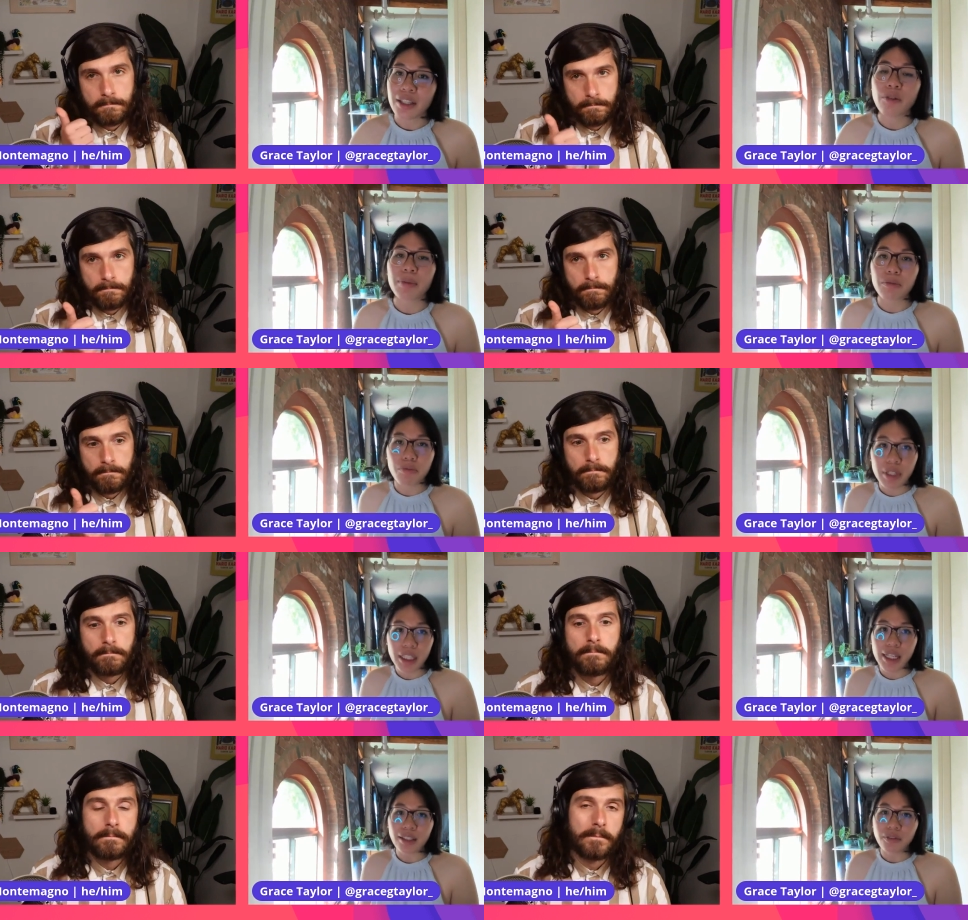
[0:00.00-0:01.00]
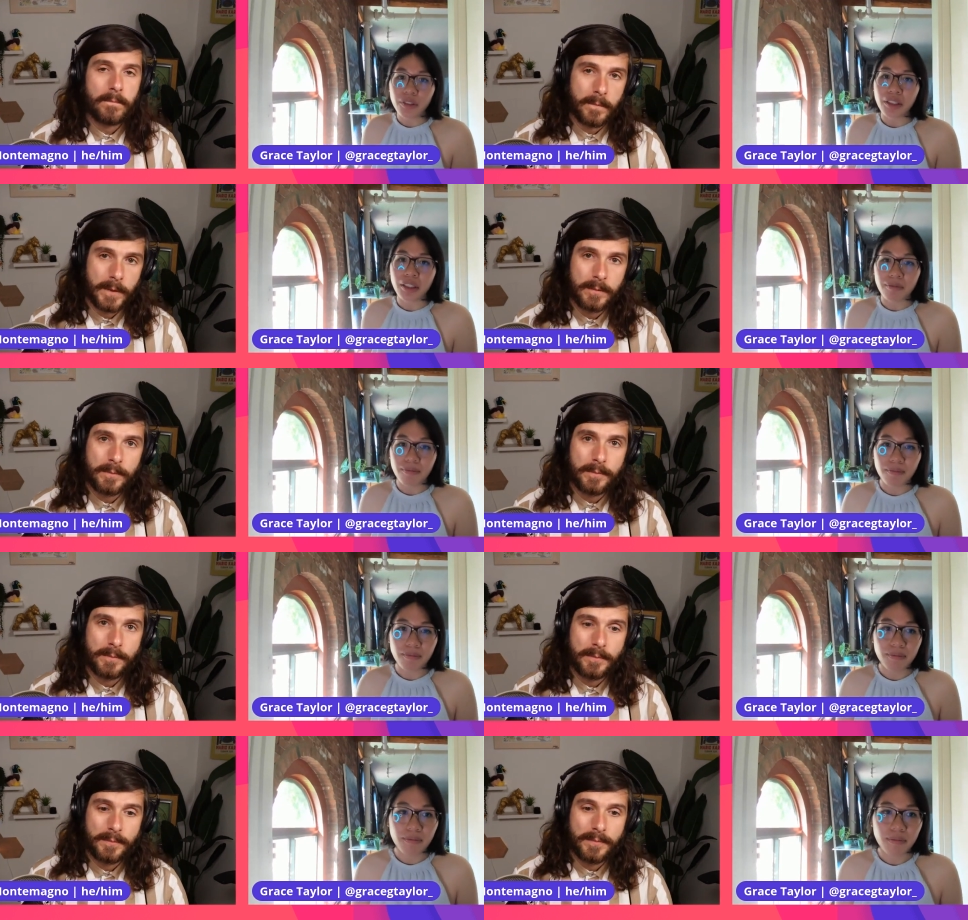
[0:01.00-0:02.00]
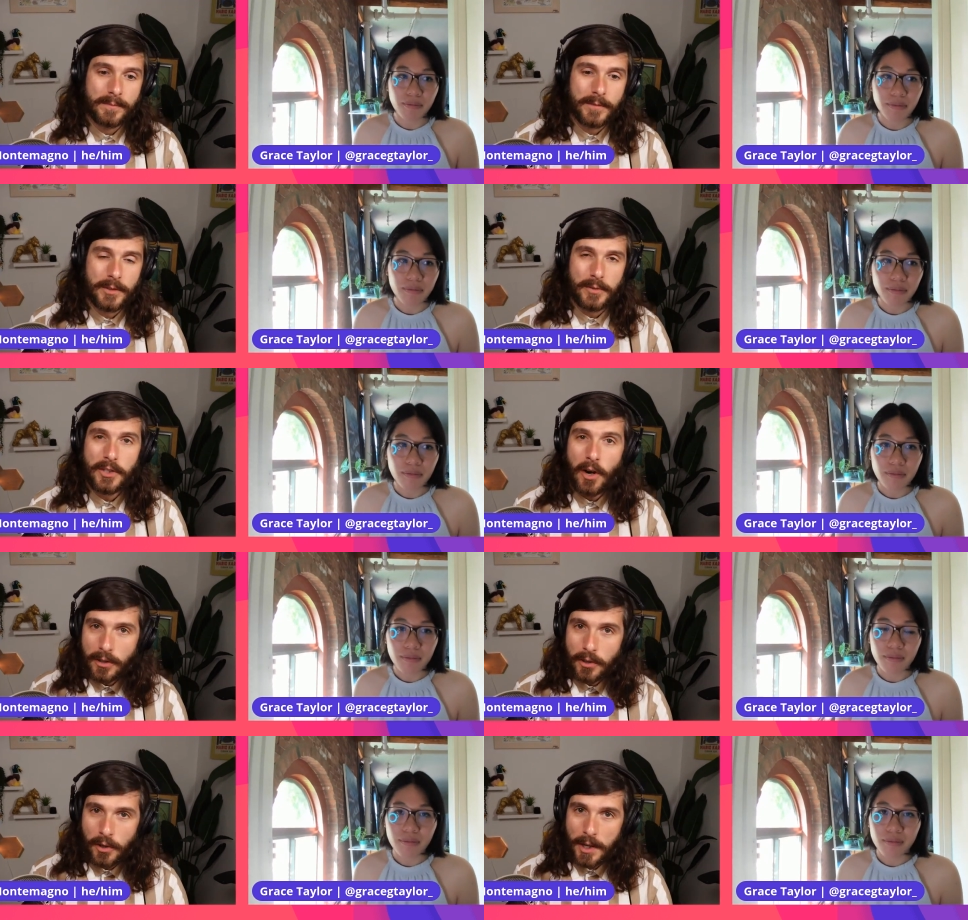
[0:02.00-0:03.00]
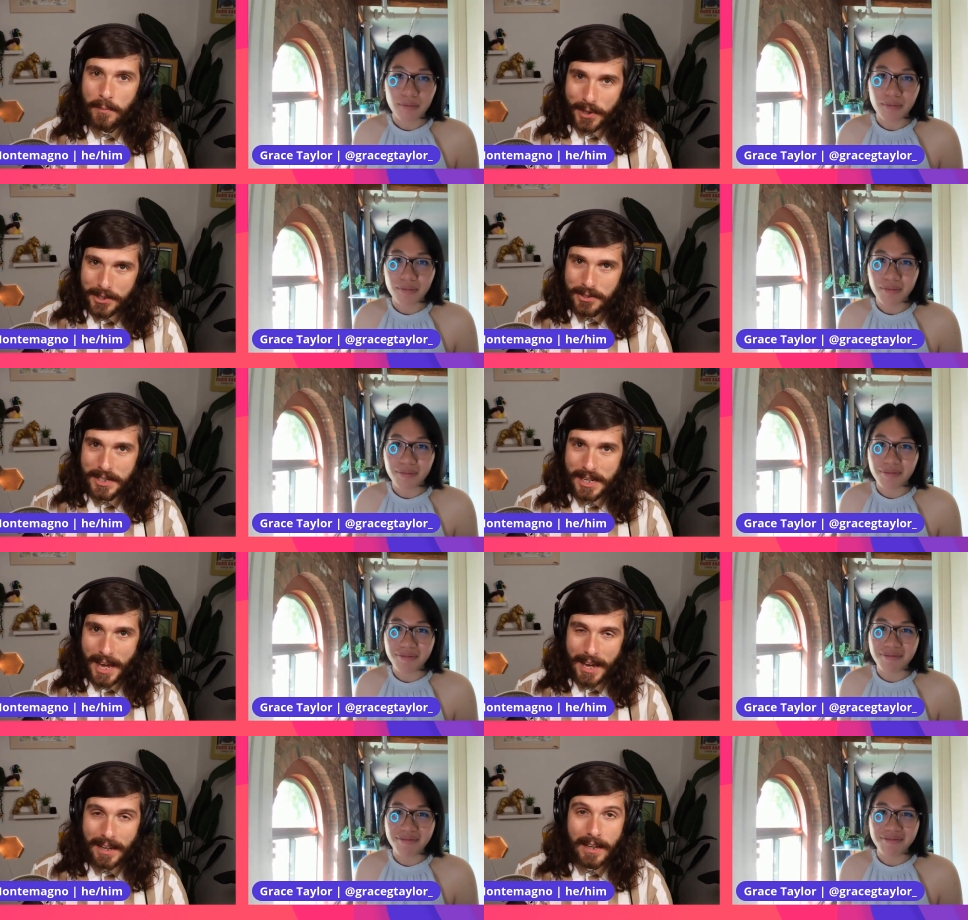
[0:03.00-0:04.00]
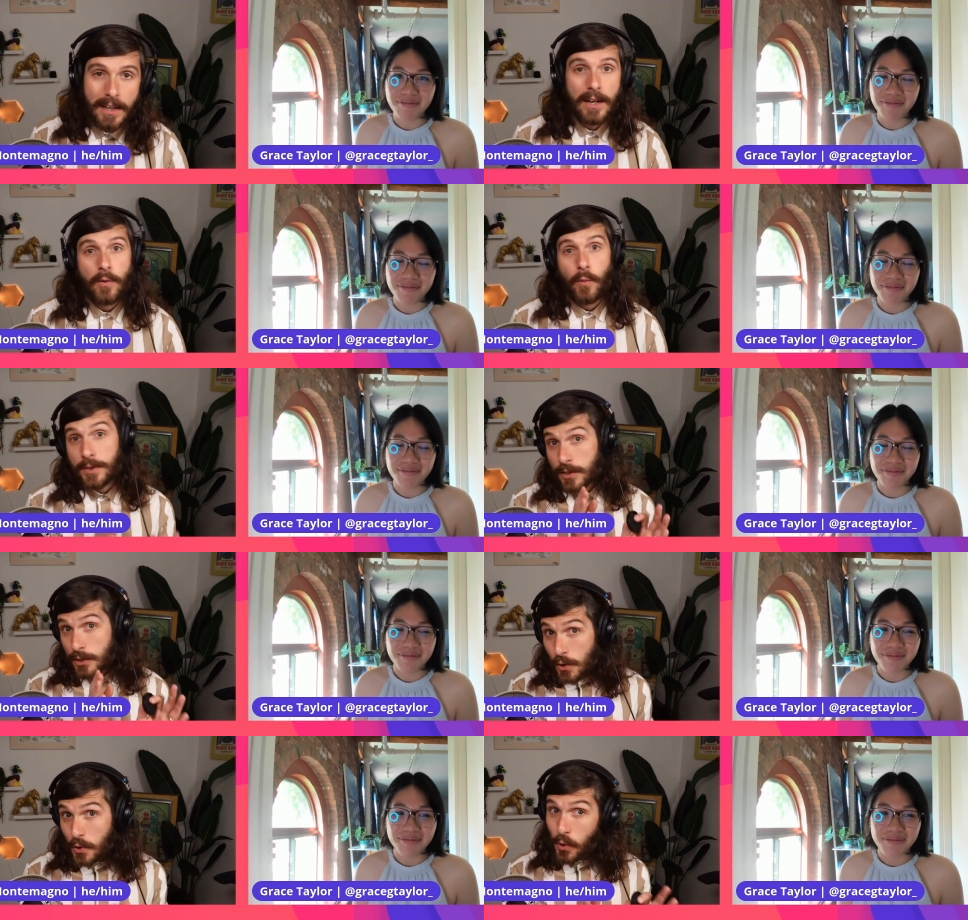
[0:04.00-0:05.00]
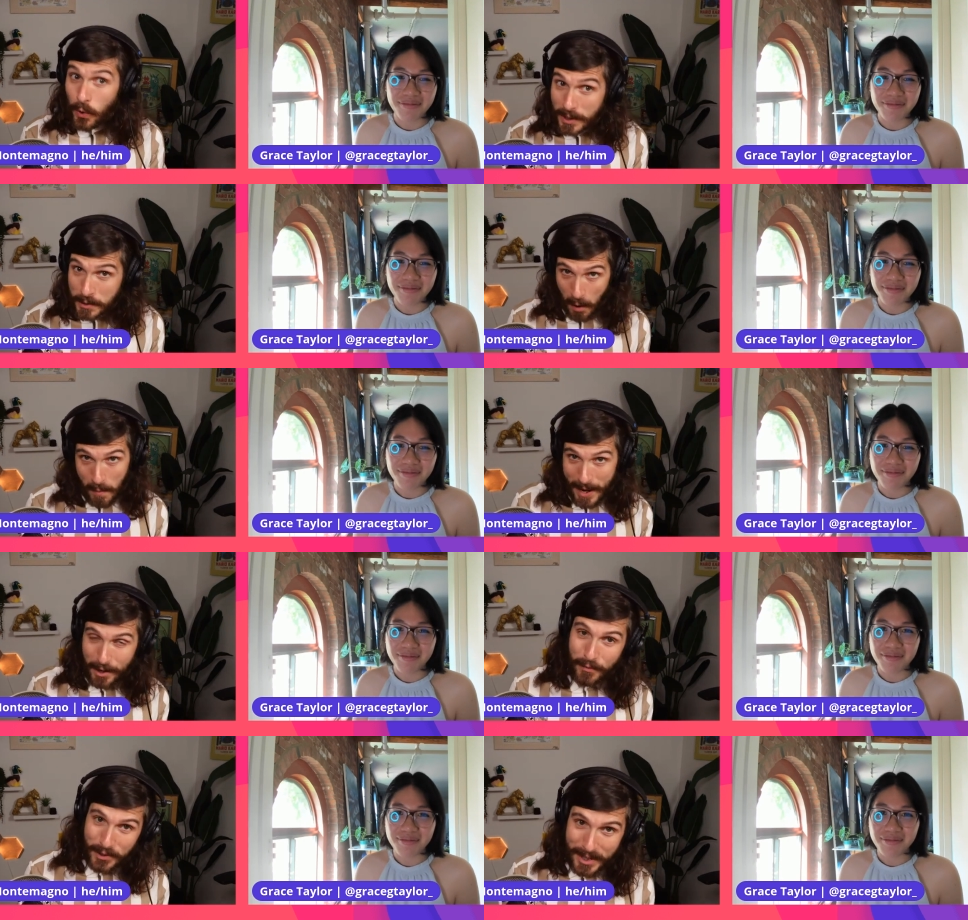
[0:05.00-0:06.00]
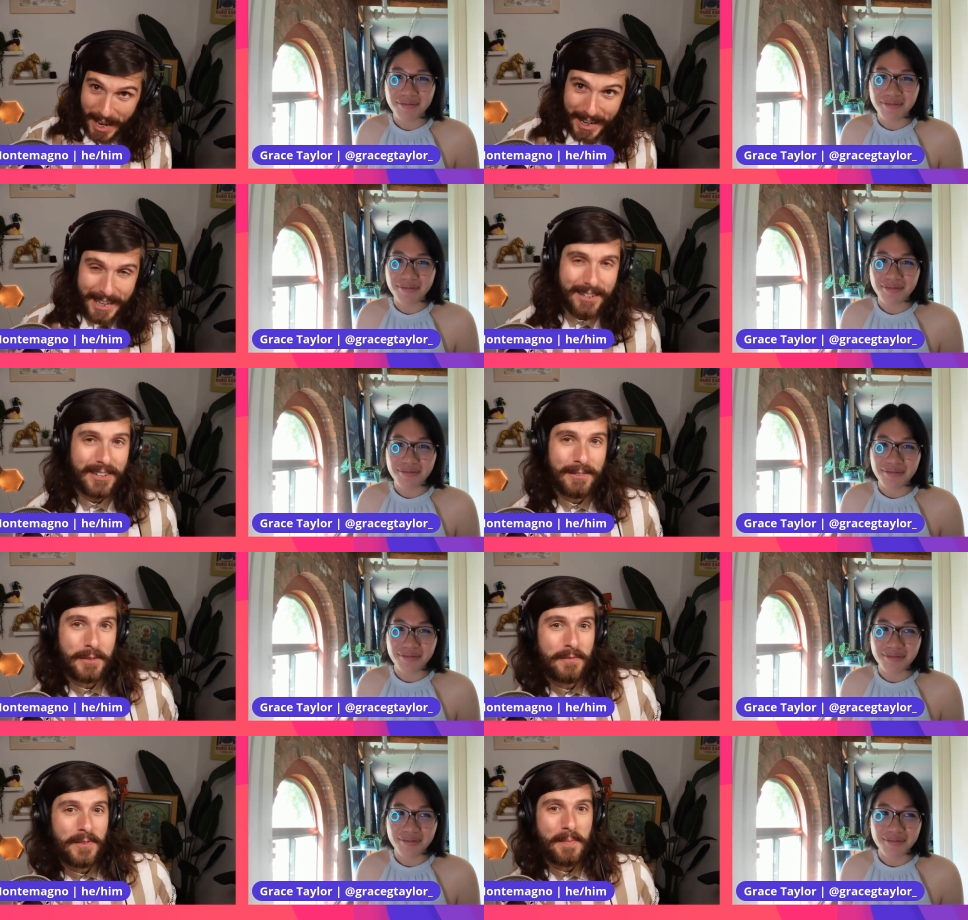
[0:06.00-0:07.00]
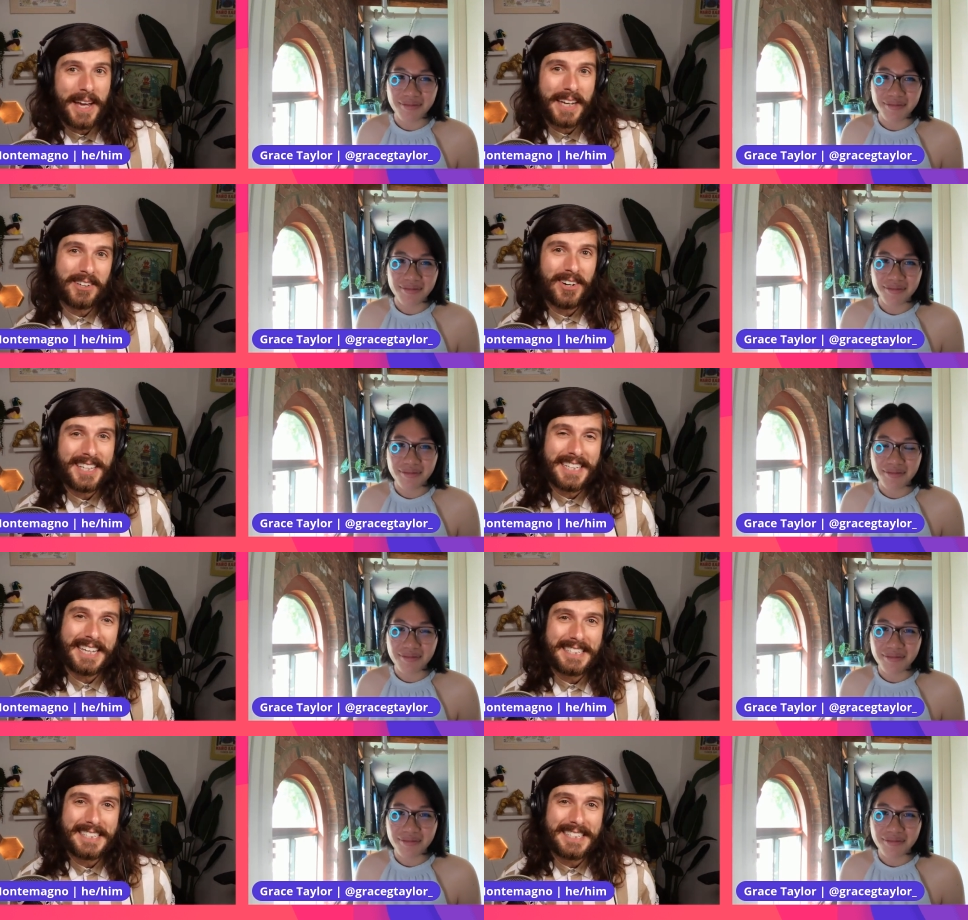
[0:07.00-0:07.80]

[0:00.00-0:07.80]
Speaker 1: That would be really helpful.
Speaker 2: So start learning Blazor today with this new cool experiment. Hopefully you get it, and you can give some feedback to Grace and